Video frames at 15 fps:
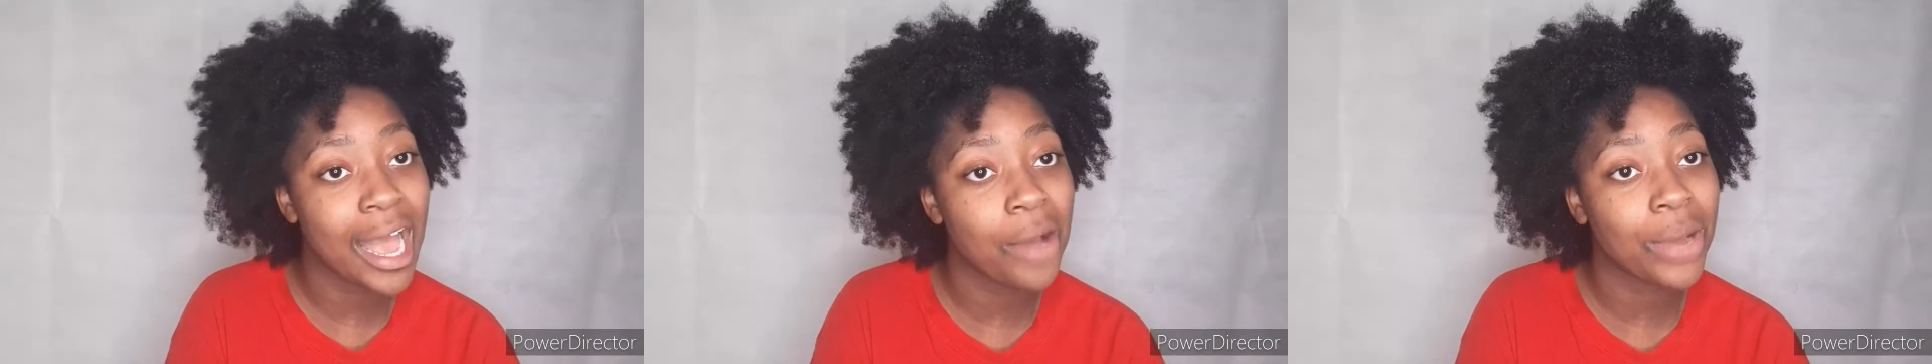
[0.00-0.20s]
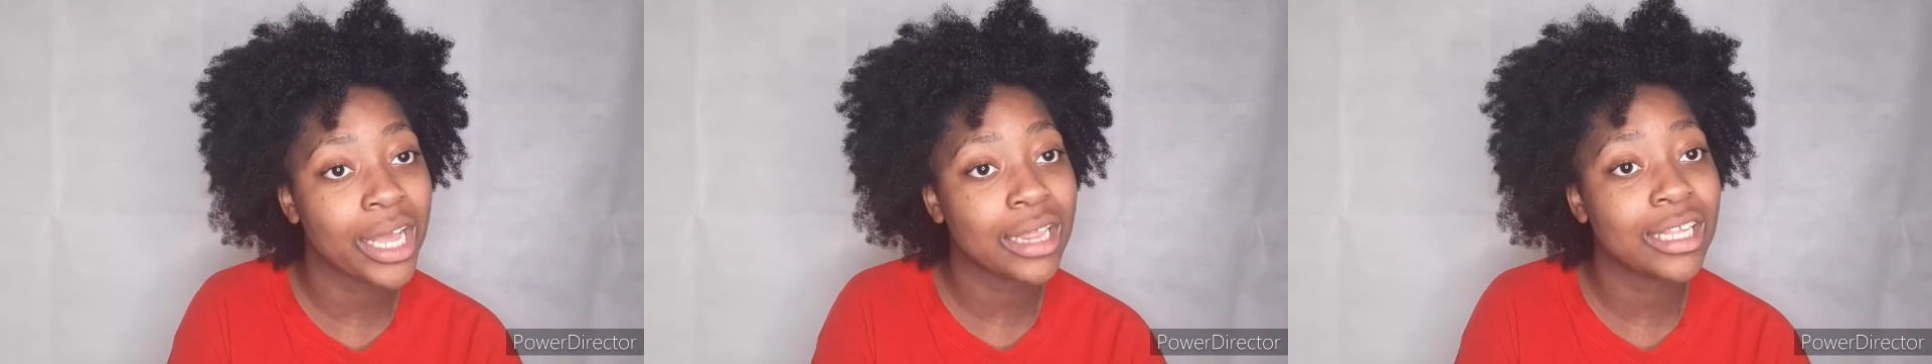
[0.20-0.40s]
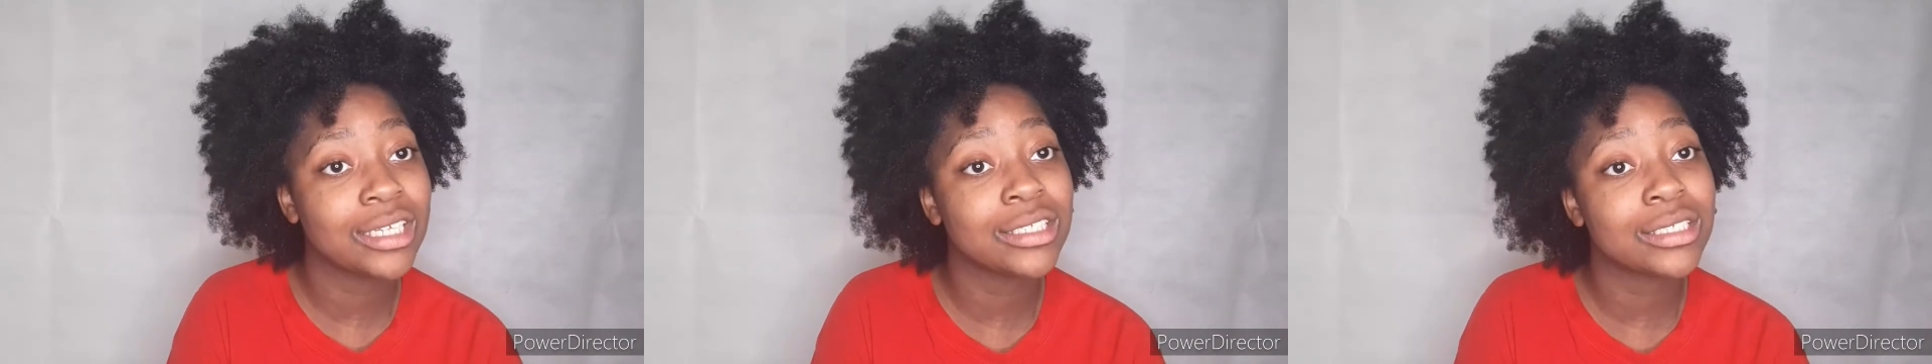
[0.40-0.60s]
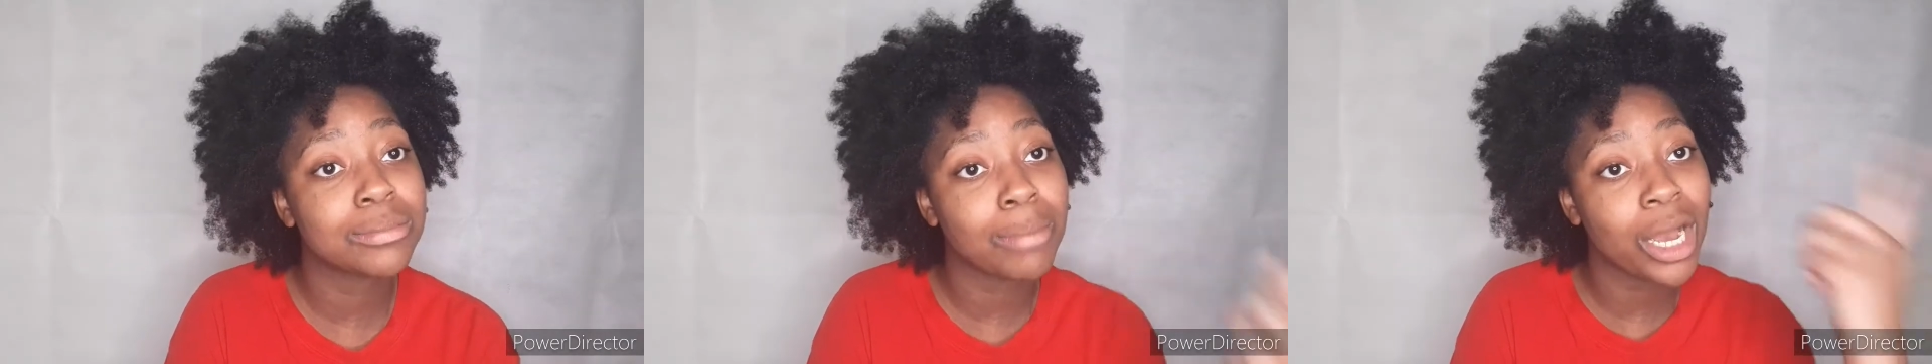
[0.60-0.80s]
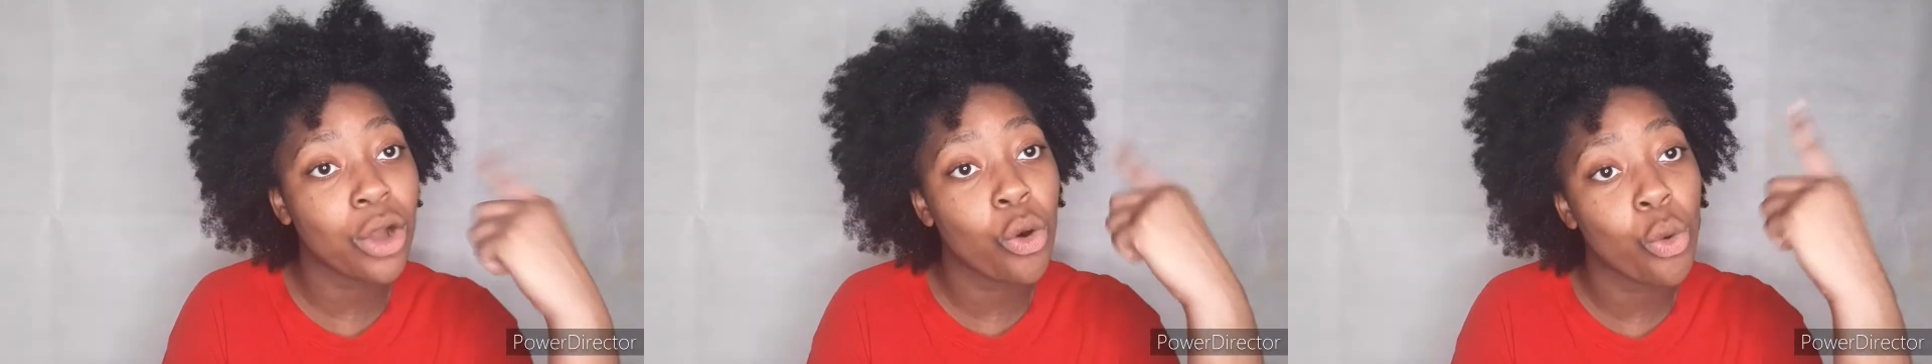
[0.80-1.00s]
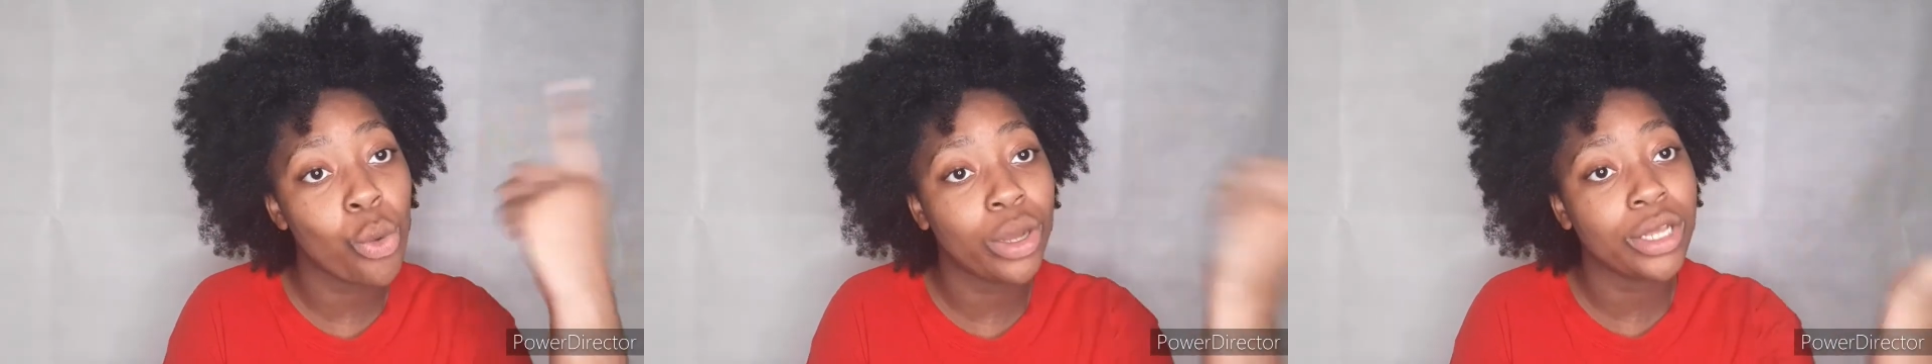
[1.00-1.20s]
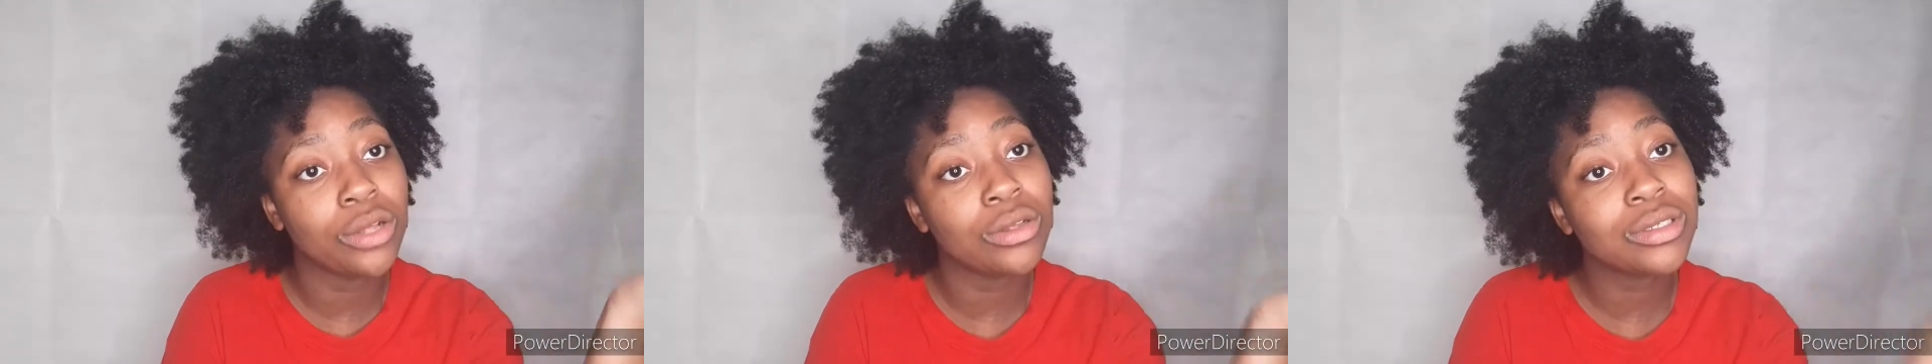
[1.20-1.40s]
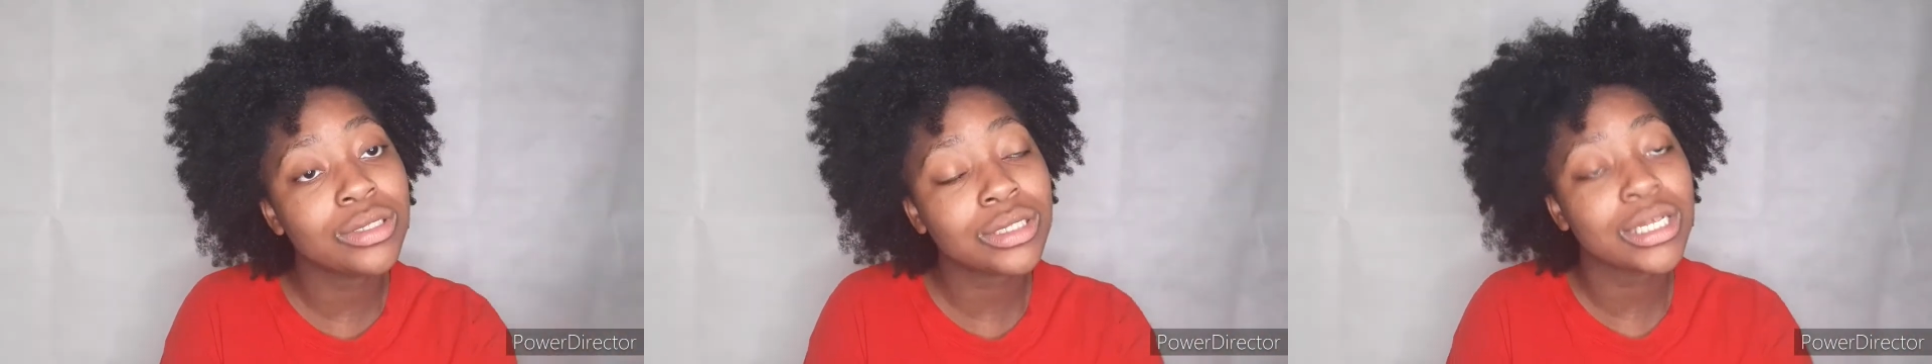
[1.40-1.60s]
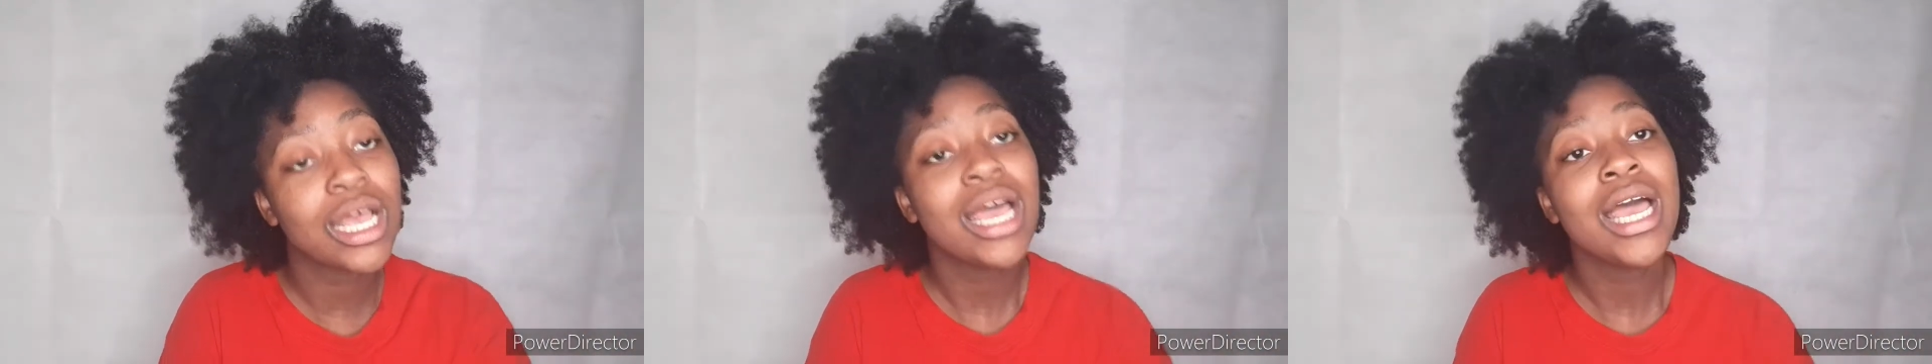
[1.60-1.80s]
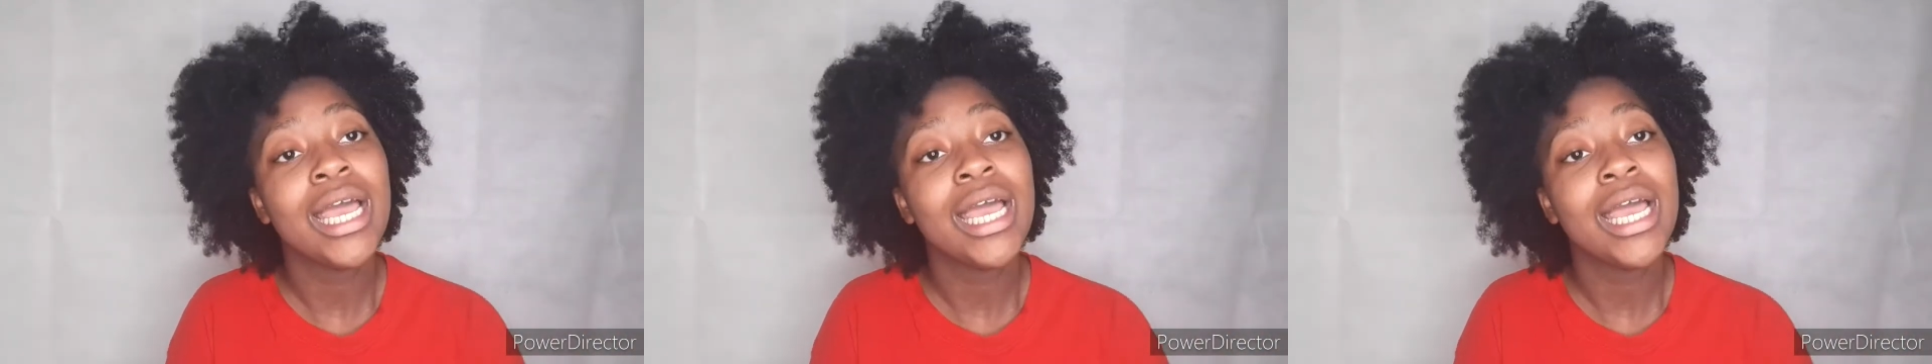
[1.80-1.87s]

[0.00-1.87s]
how I cleanse my coils,